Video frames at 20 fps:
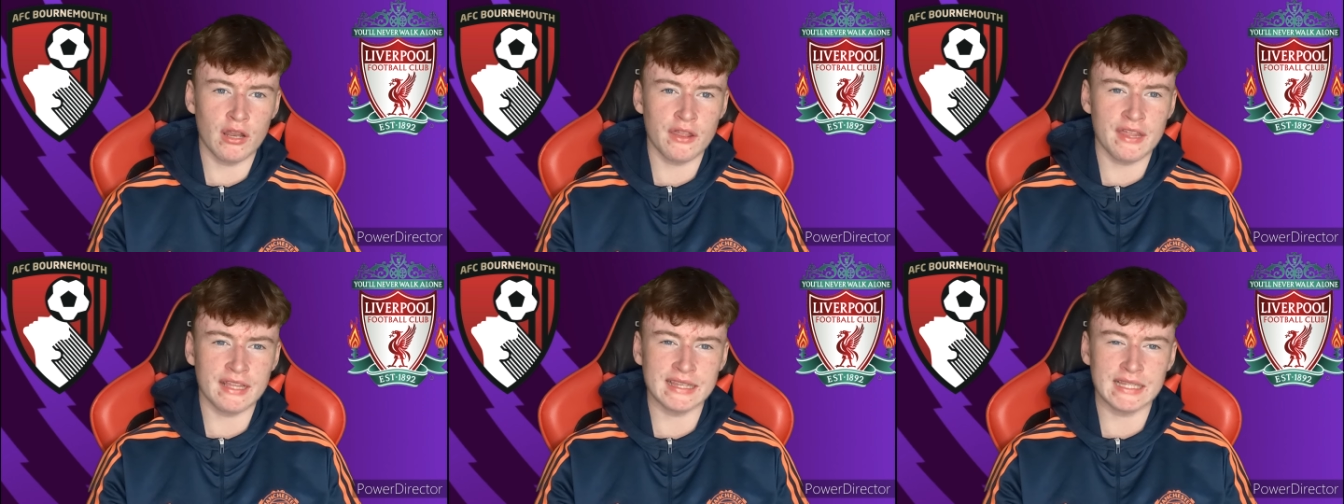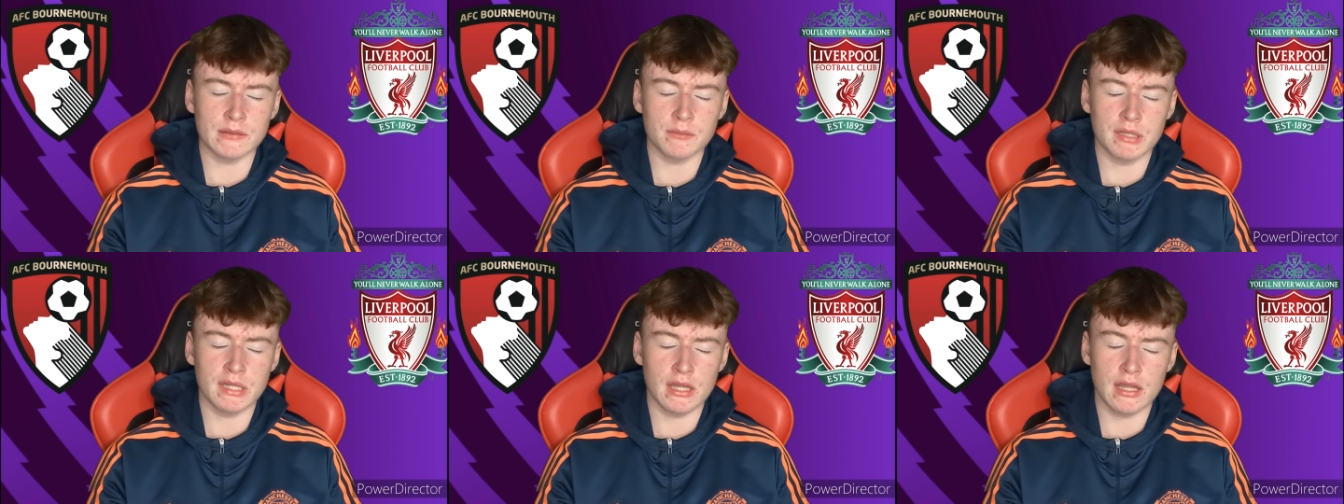I think
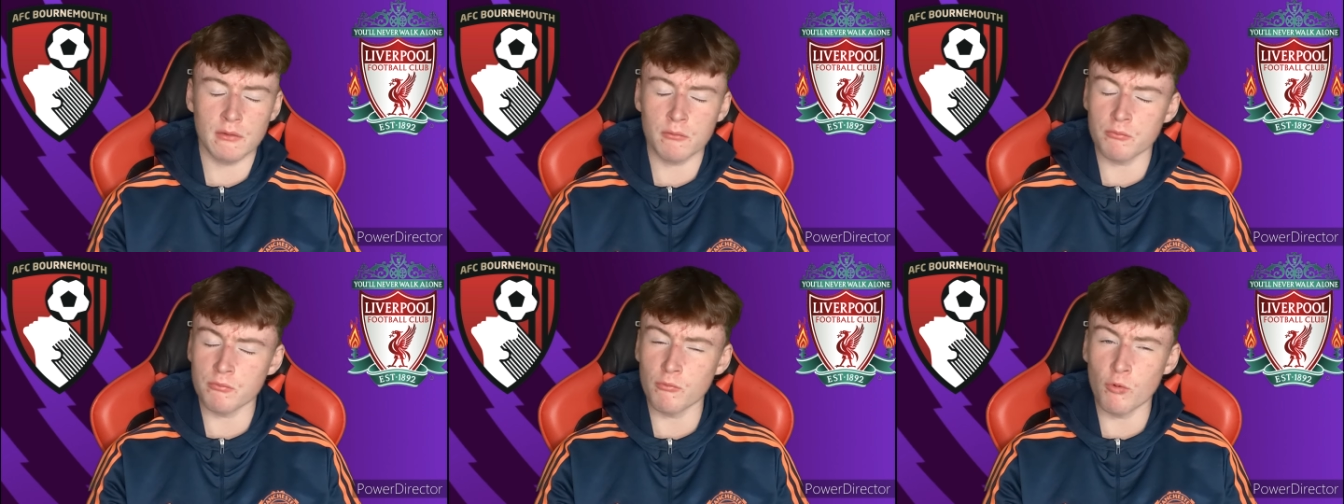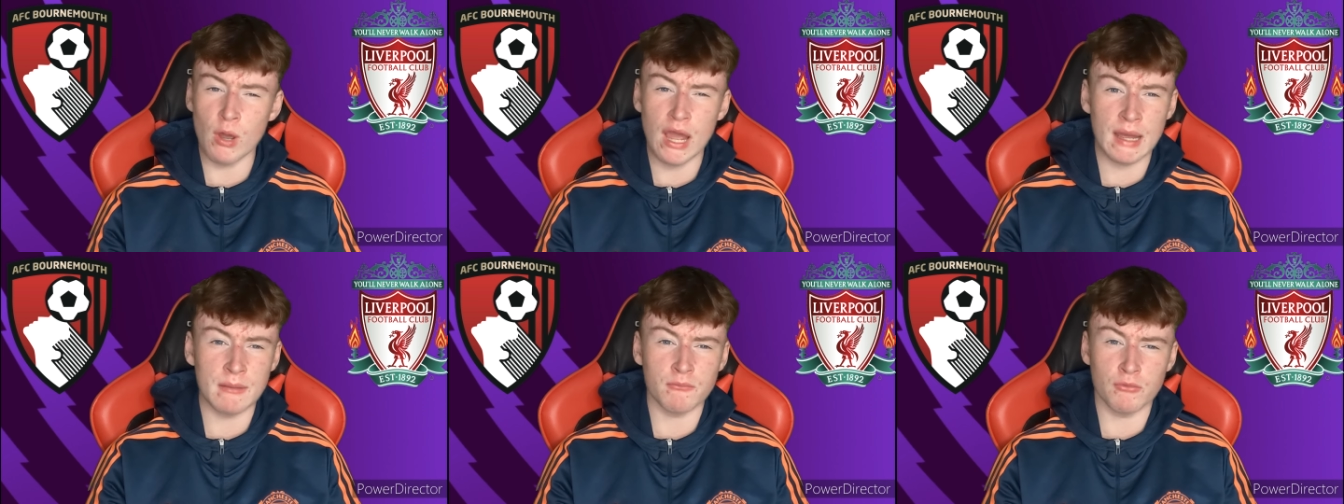they'll be the
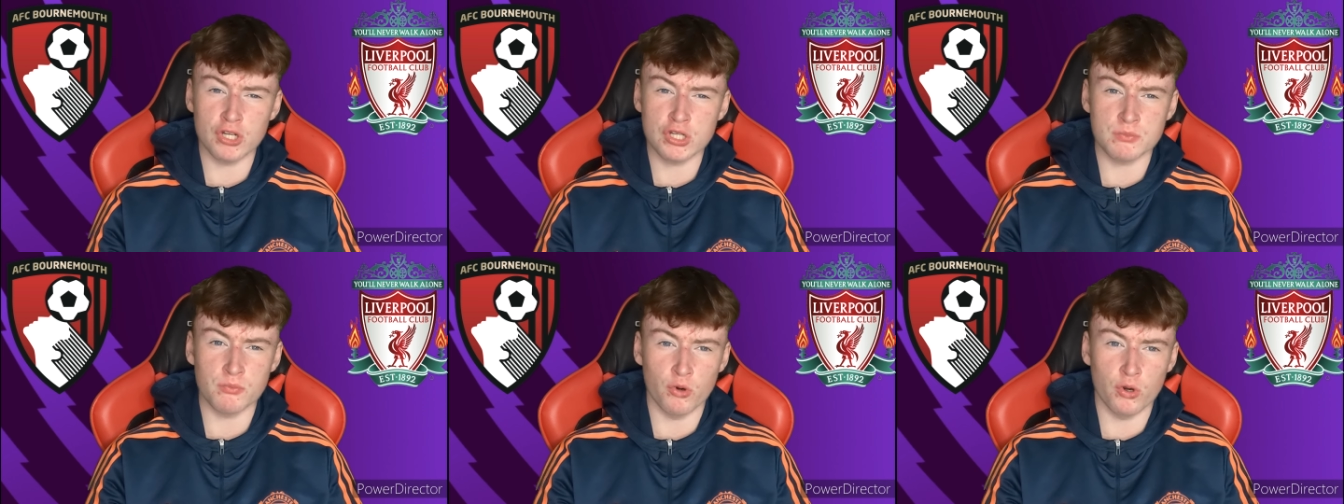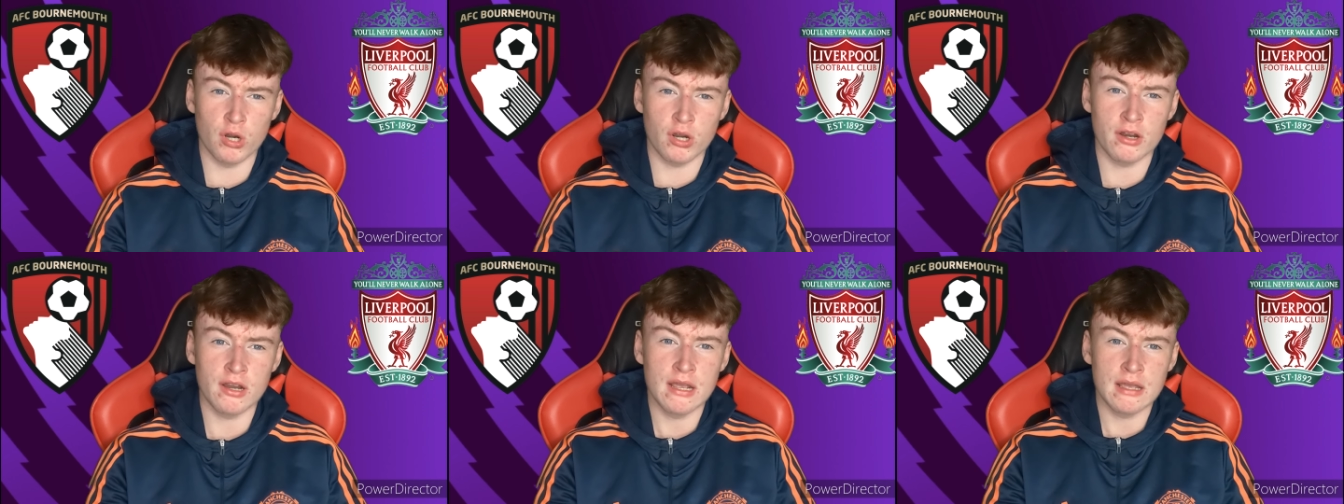way much
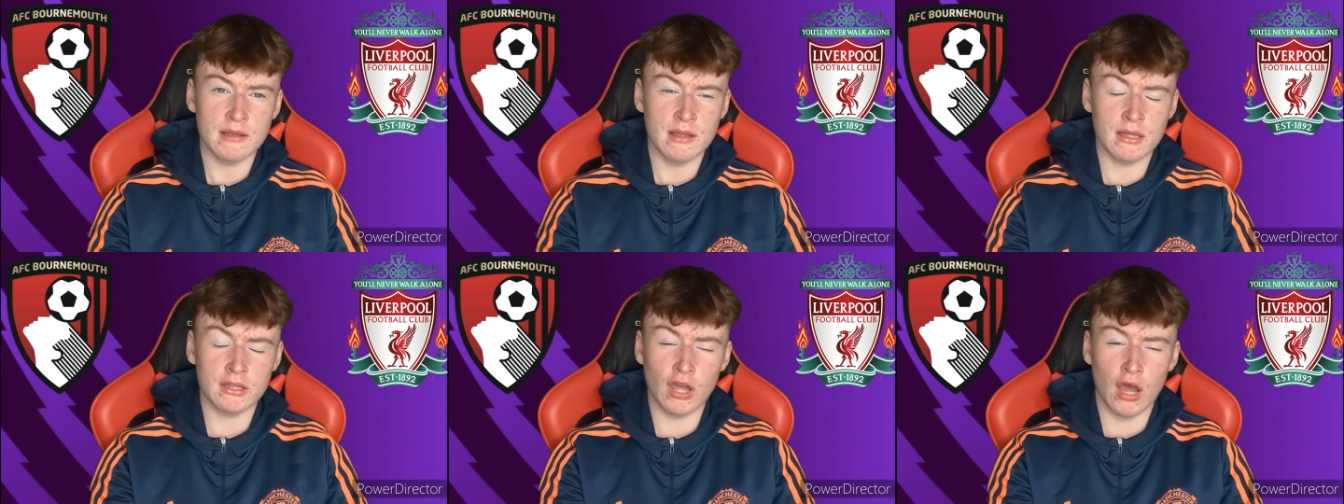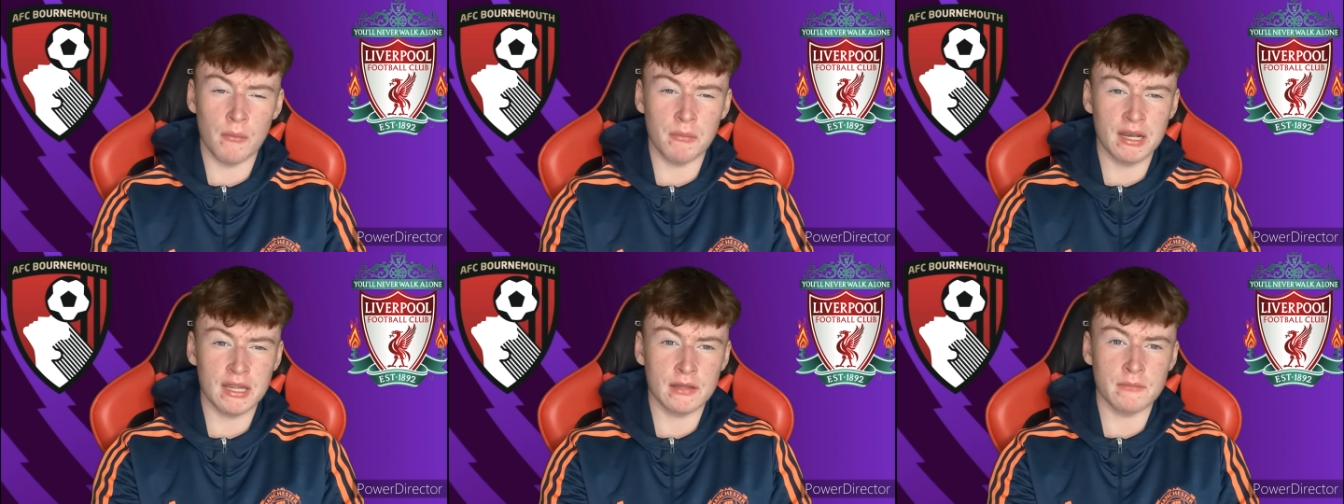more uh,
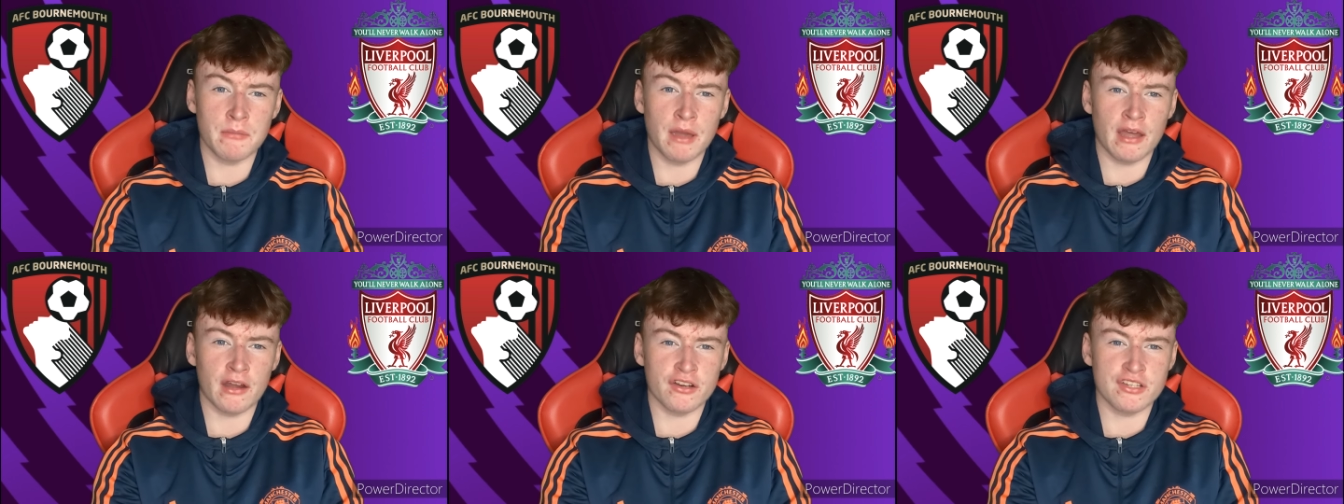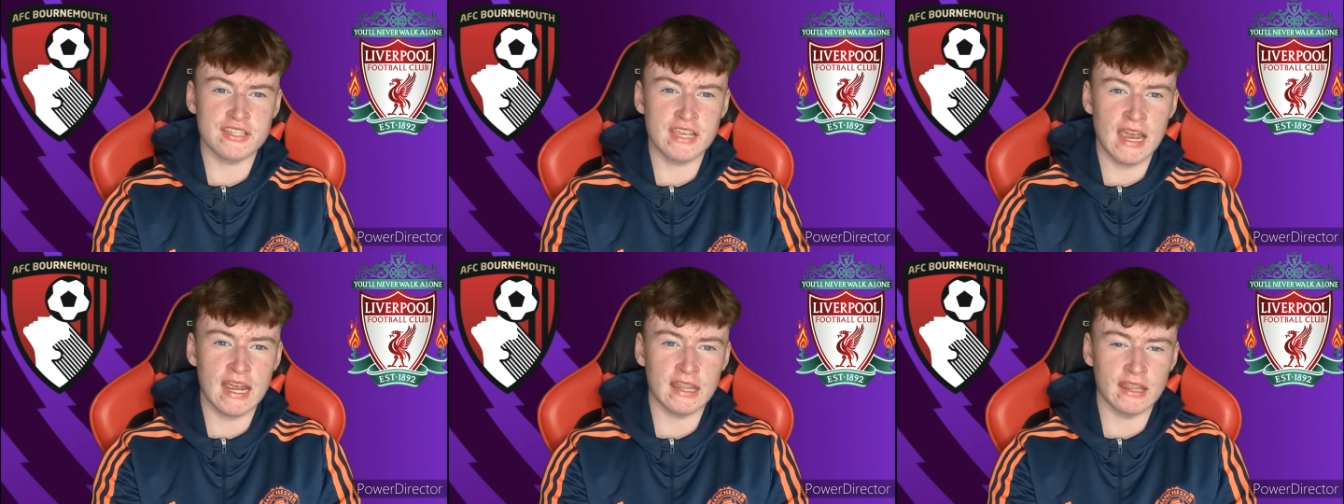dominant and better
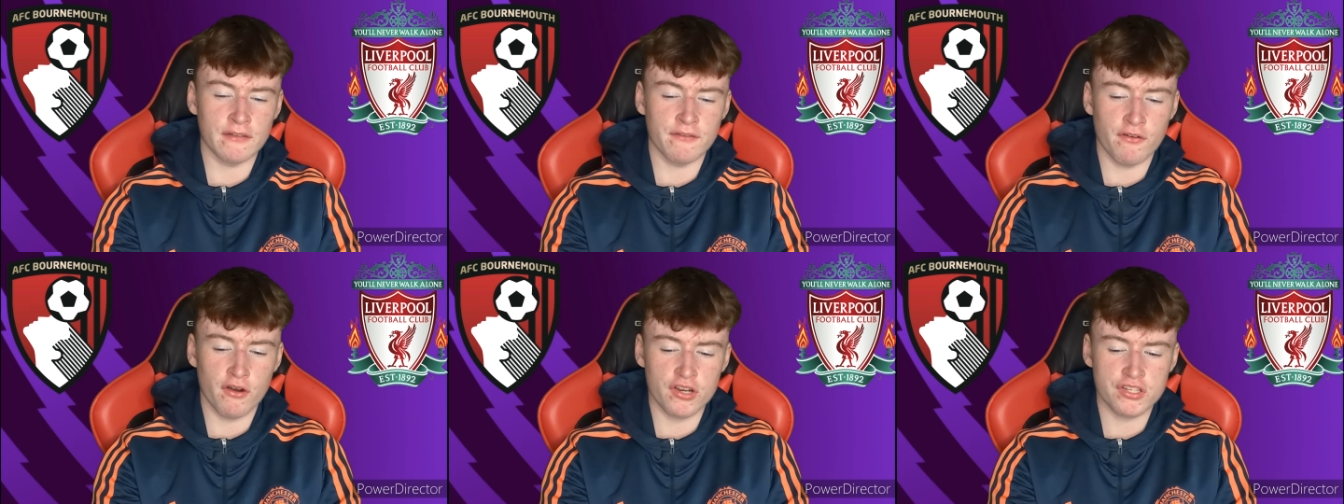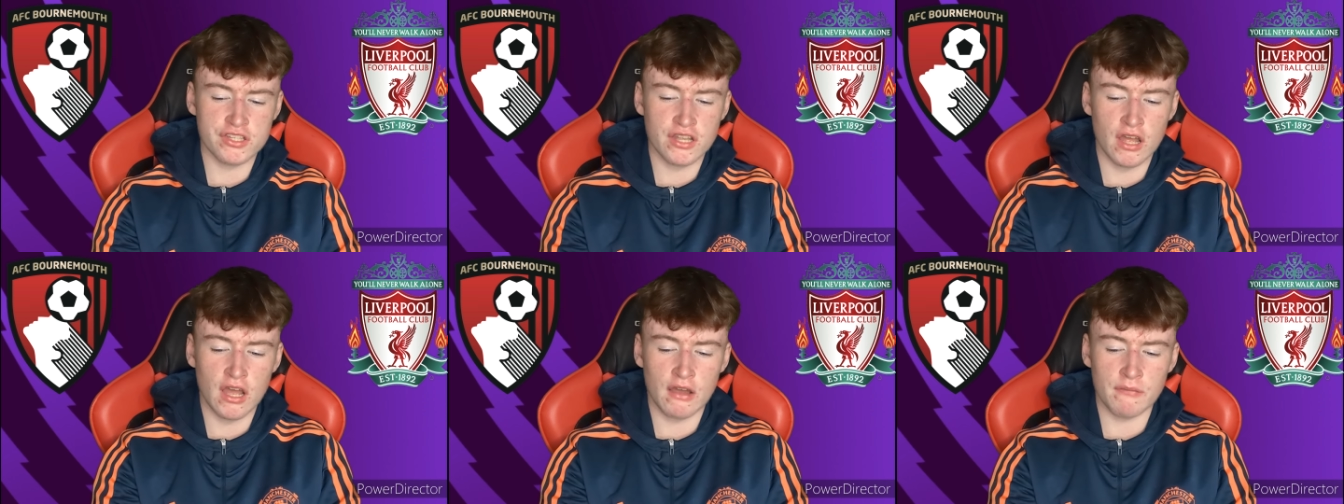side in the
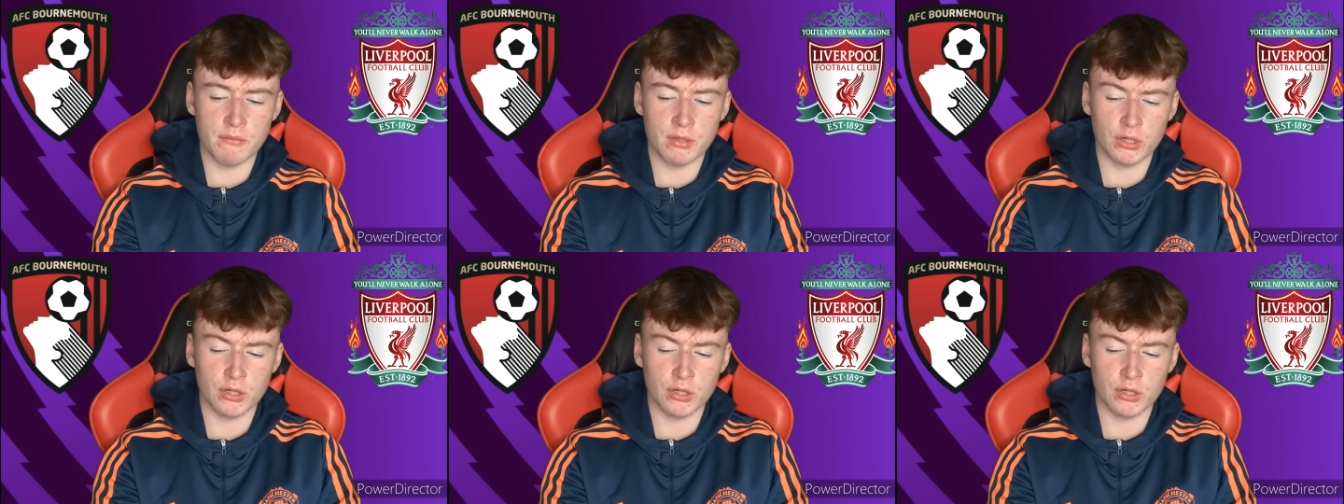first half.